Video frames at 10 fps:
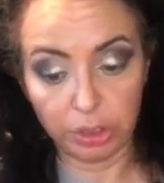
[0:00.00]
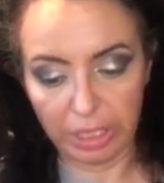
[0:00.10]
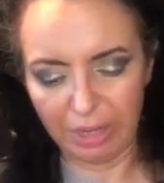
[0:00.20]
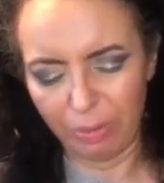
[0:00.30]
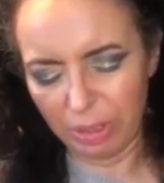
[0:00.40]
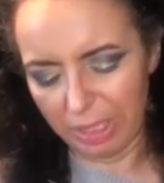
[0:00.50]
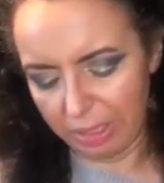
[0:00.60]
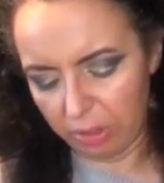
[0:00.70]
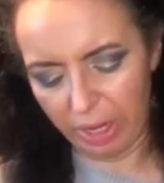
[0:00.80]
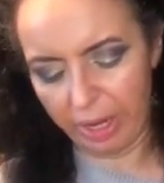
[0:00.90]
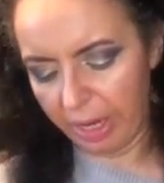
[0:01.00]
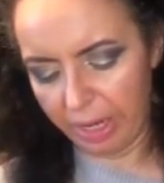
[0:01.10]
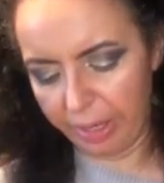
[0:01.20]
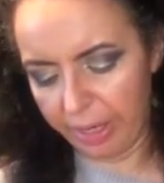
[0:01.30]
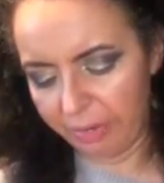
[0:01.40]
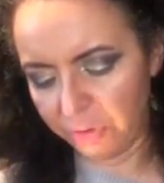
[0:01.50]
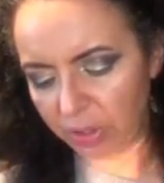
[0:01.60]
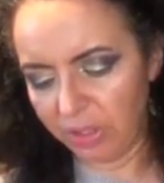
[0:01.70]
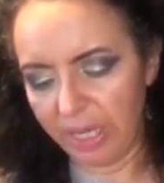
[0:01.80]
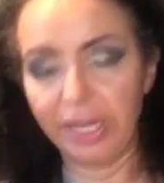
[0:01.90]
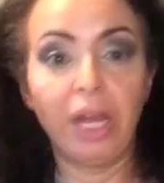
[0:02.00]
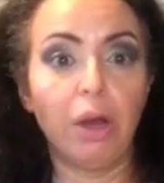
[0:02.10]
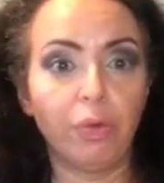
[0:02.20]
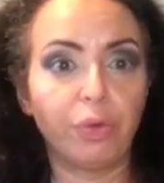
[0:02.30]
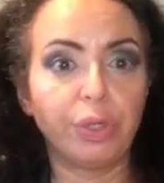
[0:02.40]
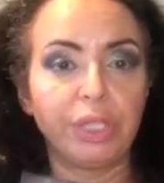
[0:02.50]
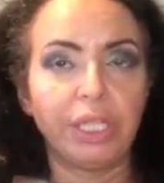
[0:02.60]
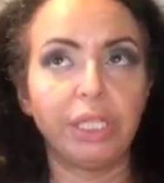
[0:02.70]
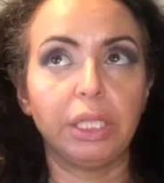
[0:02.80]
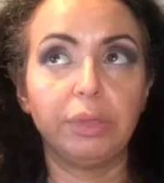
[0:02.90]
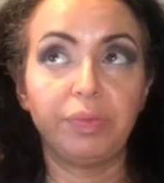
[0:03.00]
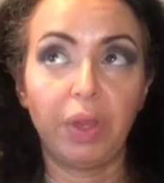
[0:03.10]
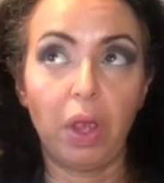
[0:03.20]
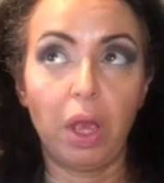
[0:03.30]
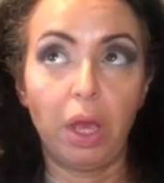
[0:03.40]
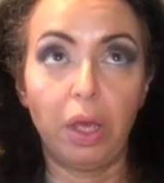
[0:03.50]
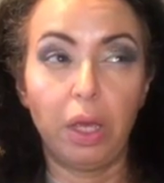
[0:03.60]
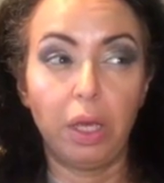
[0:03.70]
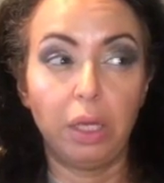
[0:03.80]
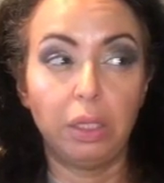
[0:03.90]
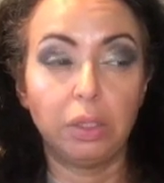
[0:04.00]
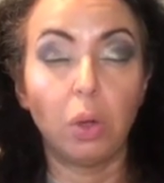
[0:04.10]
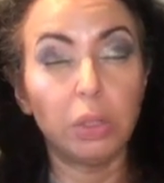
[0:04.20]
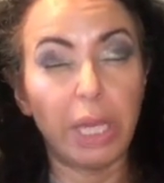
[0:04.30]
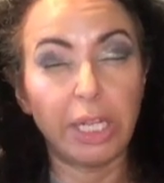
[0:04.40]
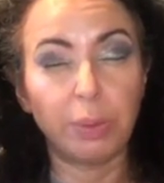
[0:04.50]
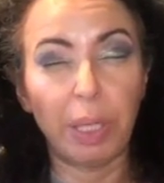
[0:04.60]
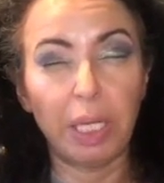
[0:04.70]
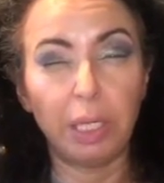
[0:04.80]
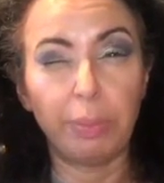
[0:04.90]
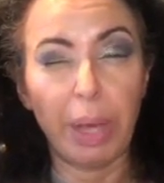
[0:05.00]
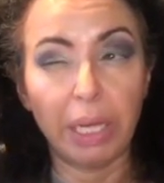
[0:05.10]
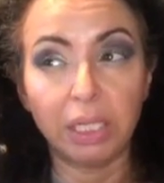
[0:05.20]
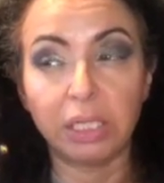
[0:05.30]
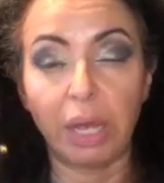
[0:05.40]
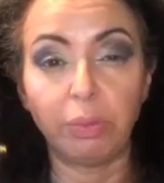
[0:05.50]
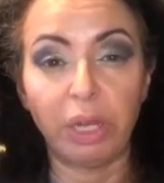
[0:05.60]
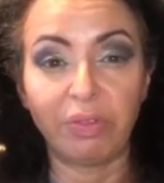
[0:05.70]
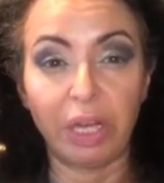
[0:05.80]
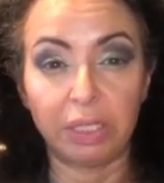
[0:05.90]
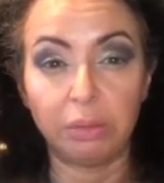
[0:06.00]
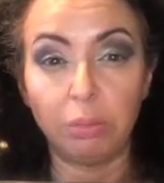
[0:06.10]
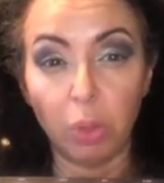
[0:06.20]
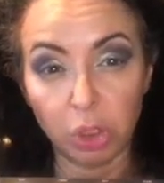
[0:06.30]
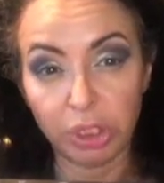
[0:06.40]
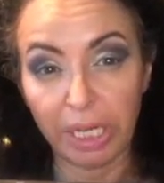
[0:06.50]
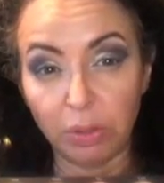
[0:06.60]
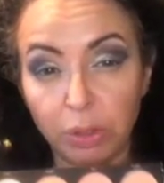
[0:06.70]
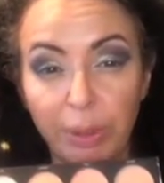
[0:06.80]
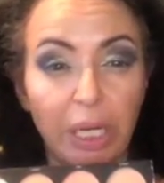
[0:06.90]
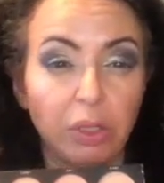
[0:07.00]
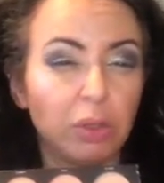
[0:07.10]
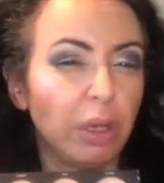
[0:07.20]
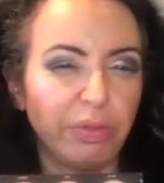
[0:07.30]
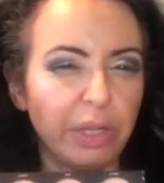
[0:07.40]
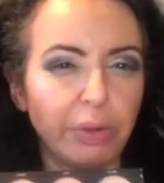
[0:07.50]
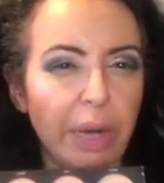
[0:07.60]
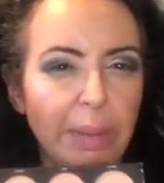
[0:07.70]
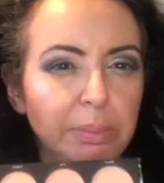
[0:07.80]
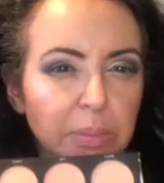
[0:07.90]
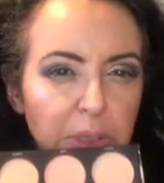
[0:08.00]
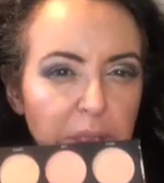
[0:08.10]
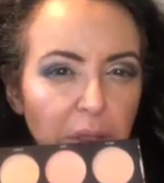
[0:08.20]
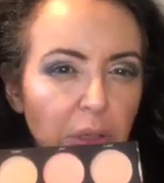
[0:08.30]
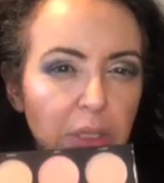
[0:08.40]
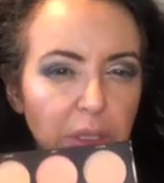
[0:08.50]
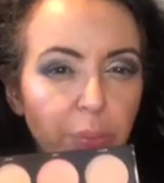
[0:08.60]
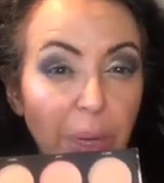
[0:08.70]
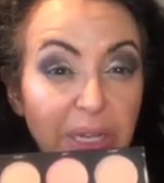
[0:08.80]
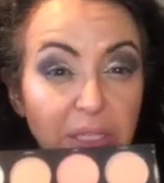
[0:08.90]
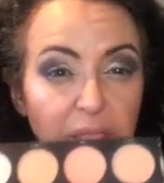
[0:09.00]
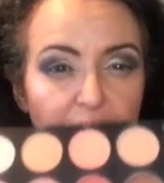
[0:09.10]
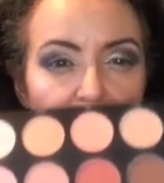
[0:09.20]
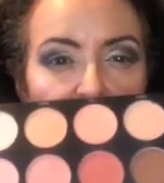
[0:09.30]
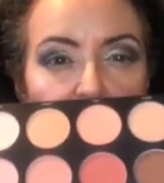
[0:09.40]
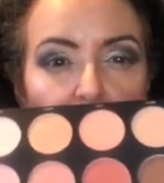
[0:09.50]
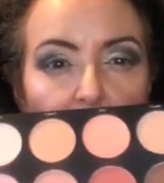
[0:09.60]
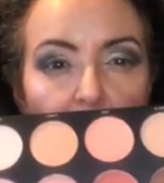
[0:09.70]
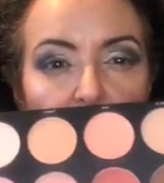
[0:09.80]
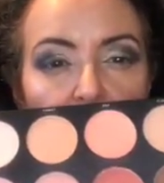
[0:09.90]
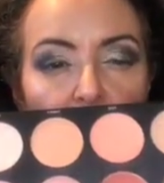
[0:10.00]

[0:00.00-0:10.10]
And I was like, okay, I have to decide. Of course, in the Golden Age palette, I would have gotten more shadows, but I don't know if the grams or the weight is the same or not.